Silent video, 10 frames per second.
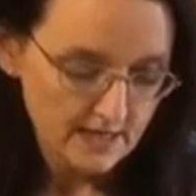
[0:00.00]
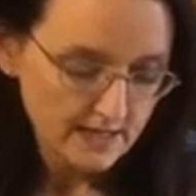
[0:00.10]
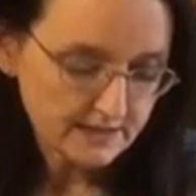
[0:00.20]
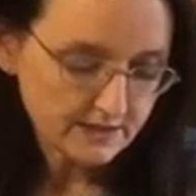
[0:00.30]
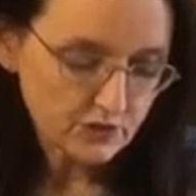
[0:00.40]

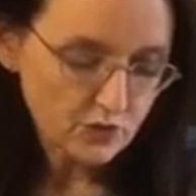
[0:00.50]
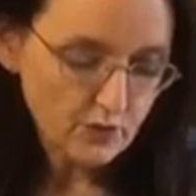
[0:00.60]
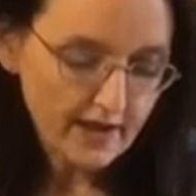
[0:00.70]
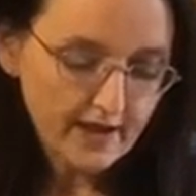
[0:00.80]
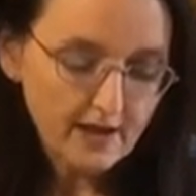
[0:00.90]
So,
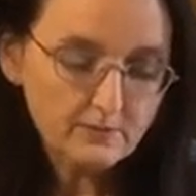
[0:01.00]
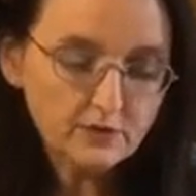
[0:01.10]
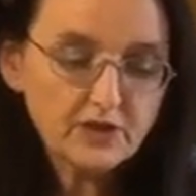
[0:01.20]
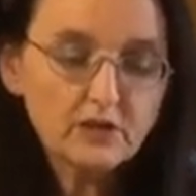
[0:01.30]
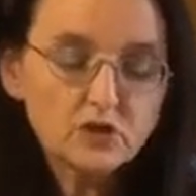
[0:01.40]
but
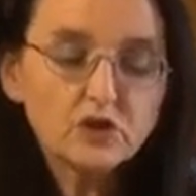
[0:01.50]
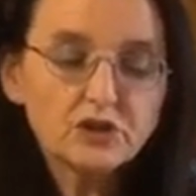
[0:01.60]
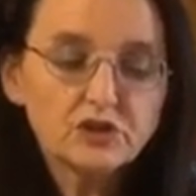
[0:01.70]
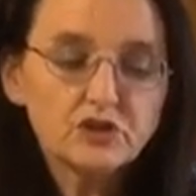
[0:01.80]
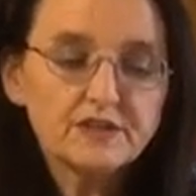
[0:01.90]
now you could
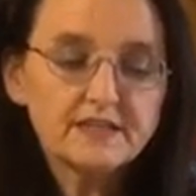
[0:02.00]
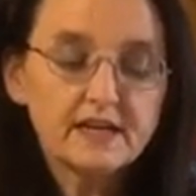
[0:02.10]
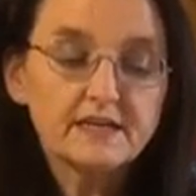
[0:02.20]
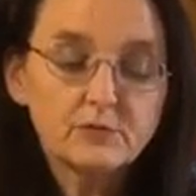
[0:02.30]
adjust slightly,